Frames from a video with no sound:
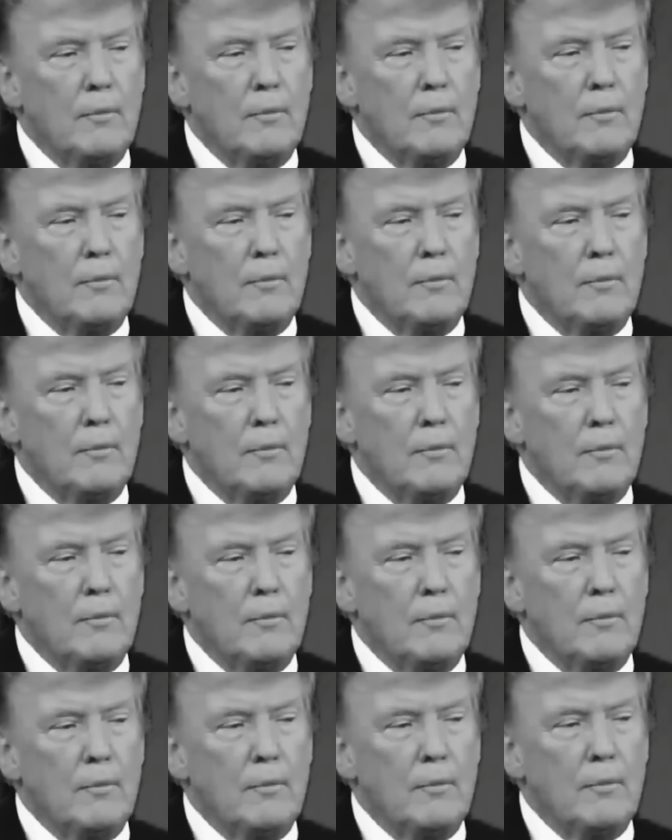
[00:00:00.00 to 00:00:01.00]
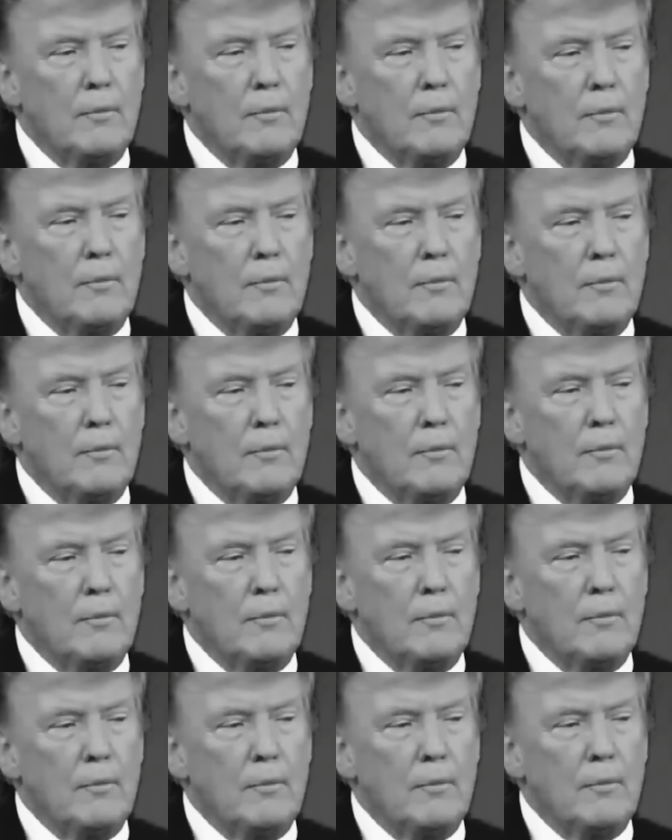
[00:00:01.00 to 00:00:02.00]

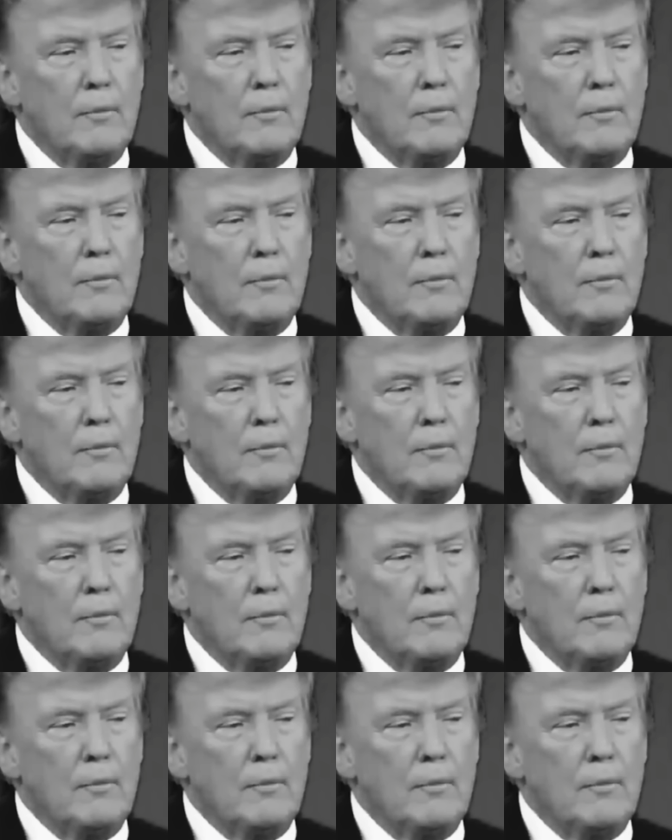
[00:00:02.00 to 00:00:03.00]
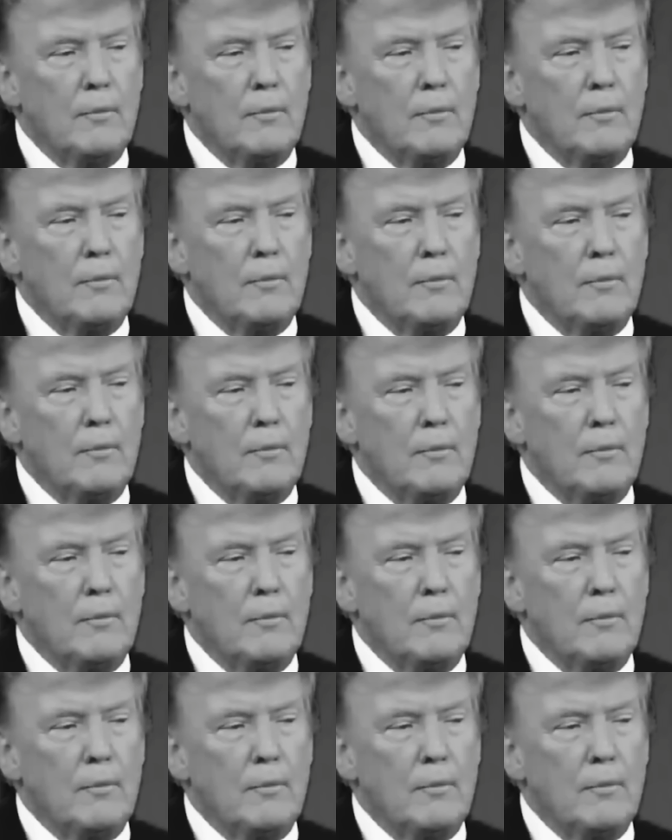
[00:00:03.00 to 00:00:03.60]
No words are spoken by the person on screen.